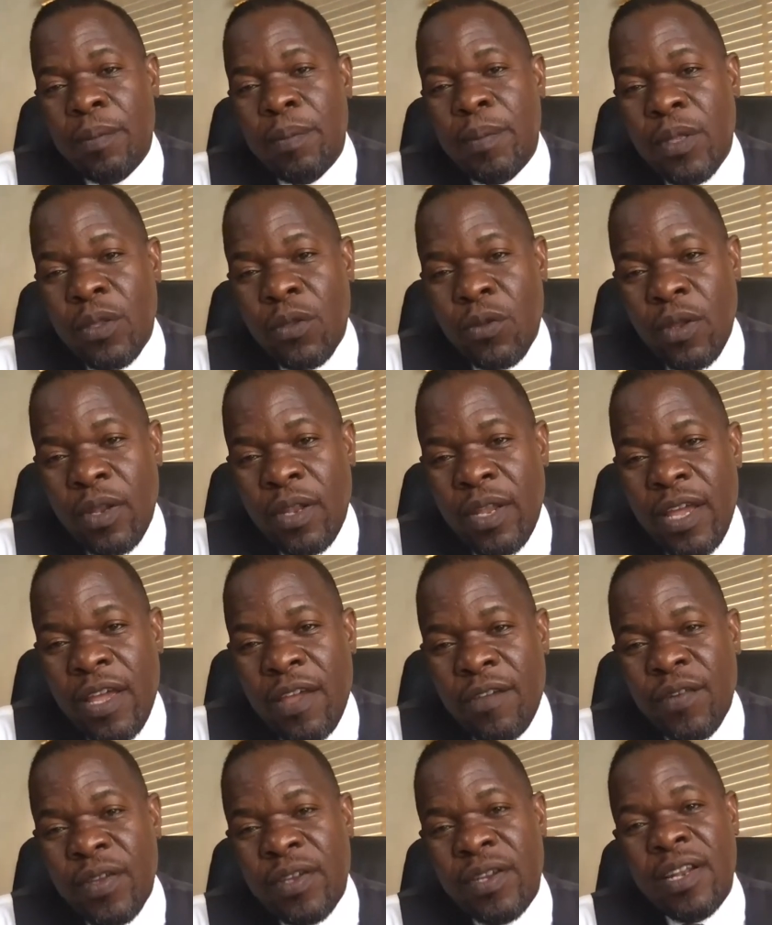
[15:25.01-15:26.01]
in your
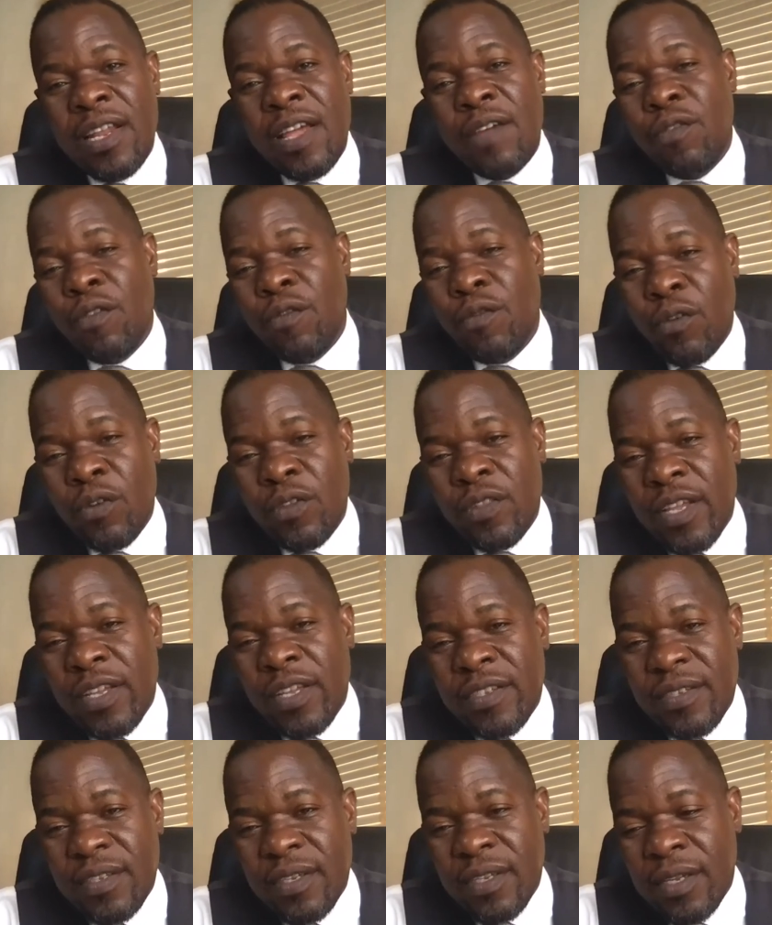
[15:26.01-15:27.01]
life and the life of
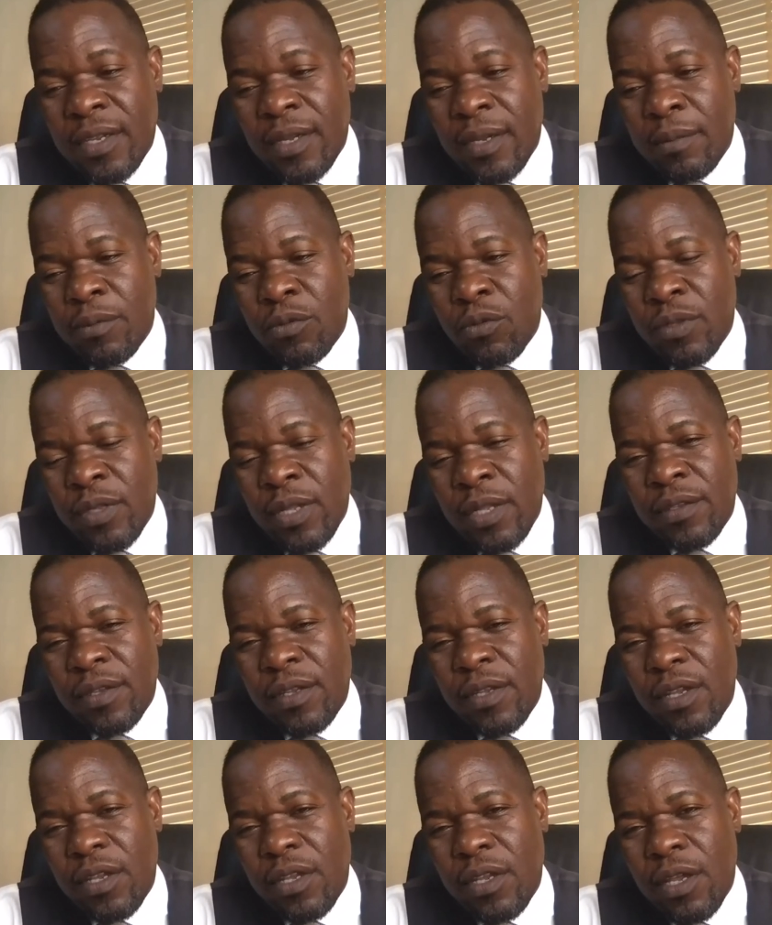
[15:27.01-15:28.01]
others, so that
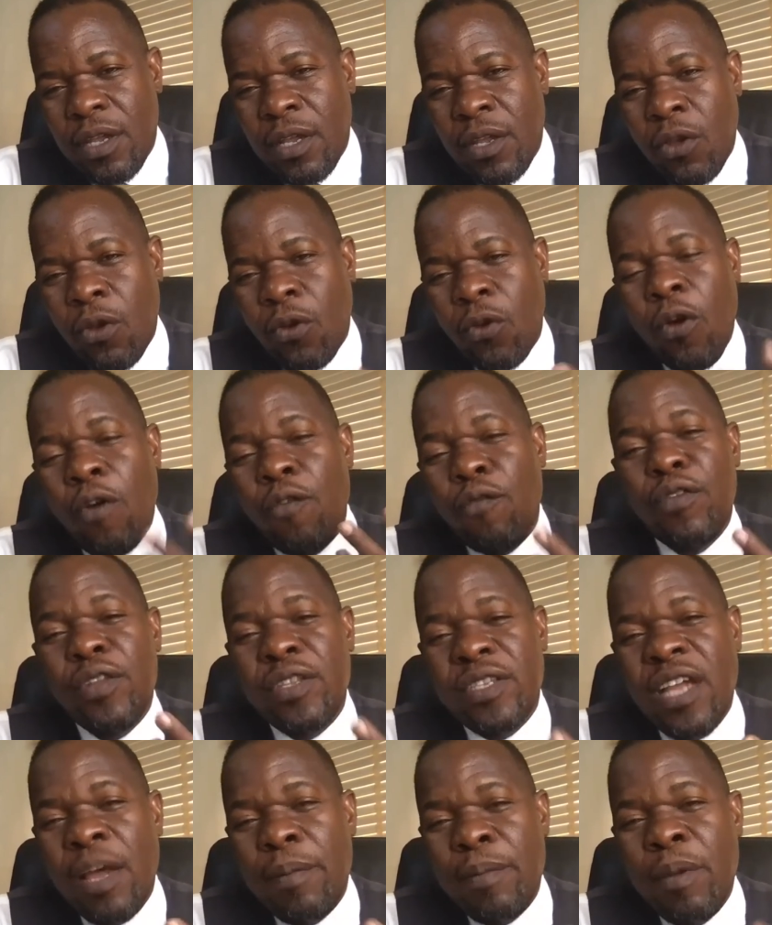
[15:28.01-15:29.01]
your
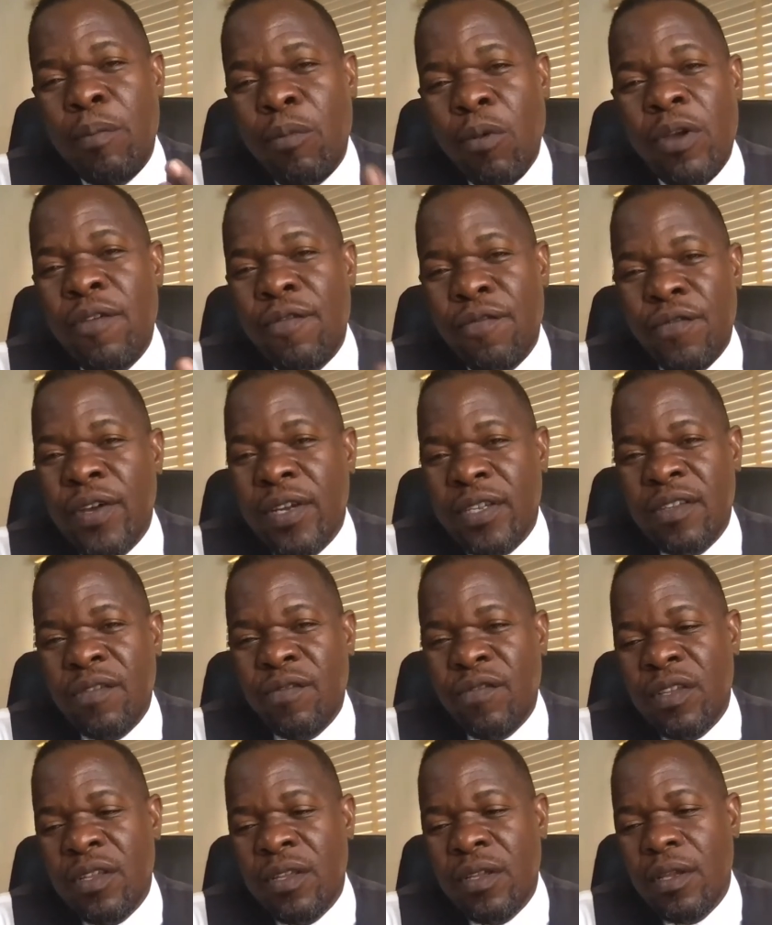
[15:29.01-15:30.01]
conflicts can be more
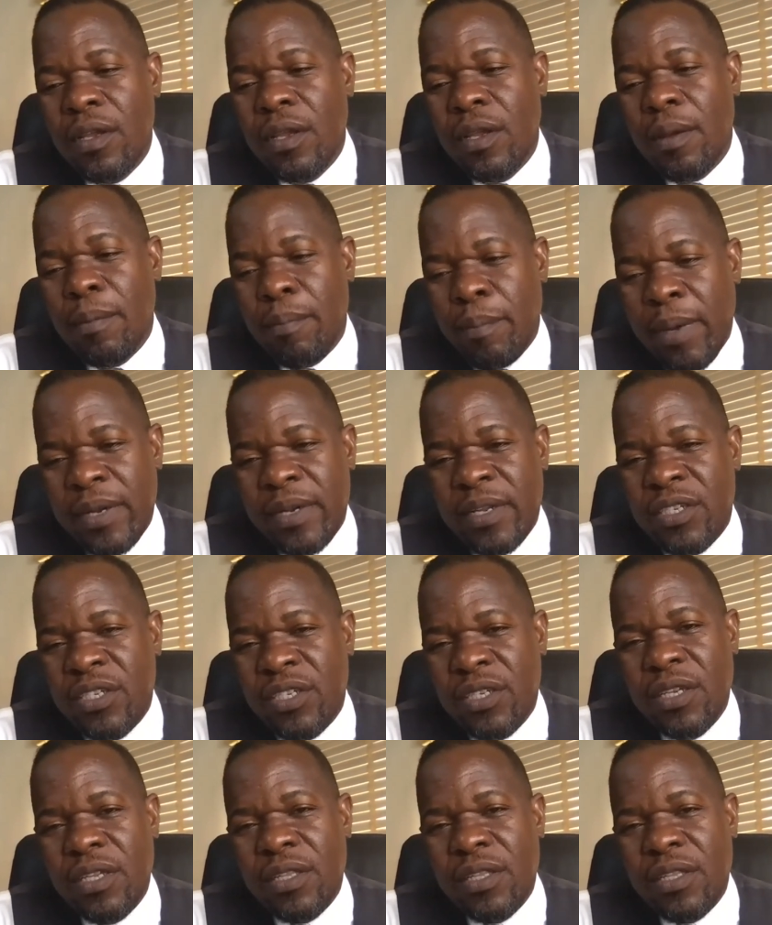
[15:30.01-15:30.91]
effectively managed.